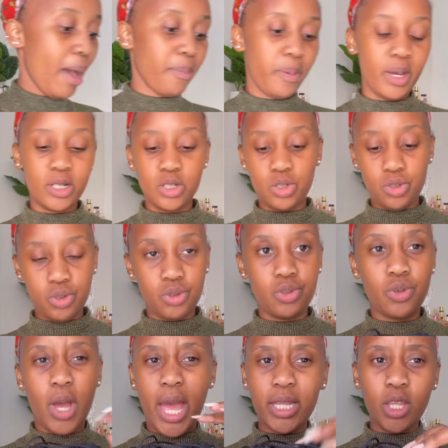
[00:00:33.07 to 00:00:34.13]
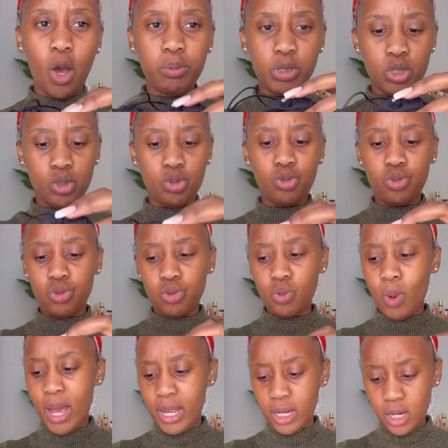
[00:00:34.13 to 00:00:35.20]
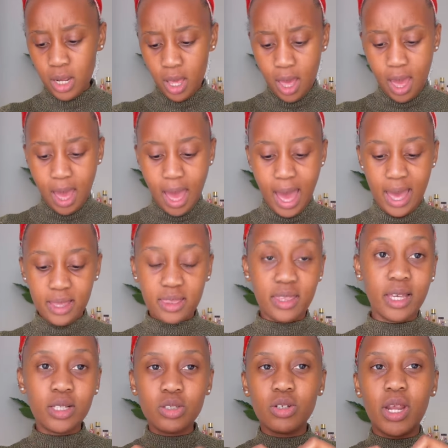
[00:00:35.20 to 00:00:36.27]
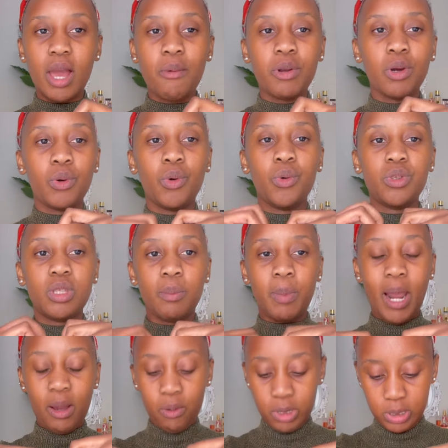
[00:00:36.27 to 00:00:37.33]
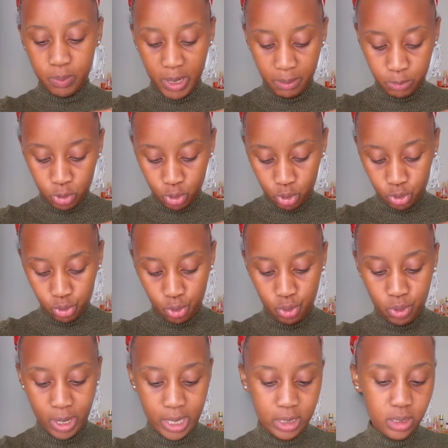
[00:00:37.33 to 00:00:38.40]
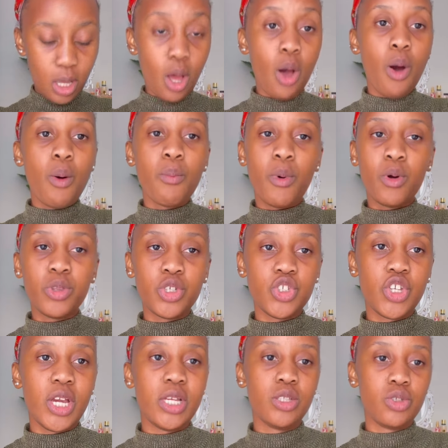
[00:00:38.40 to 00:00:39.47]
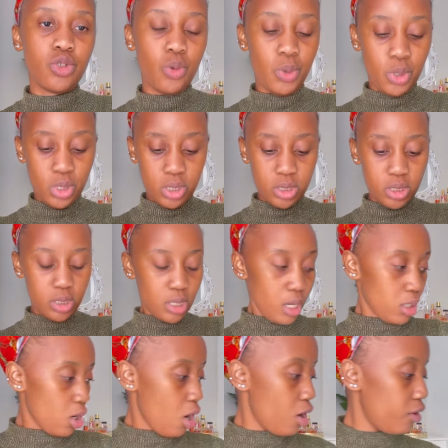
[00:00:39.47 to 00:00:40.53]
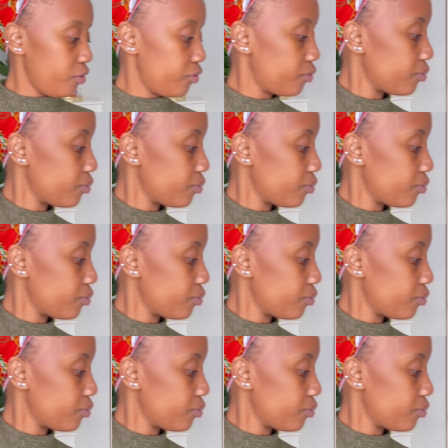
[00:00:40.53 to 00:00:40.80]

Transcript: i picked two so i had the option to choose one i think today i want to go with the black ones but i'm just going to show you guys both shades so we're going to start off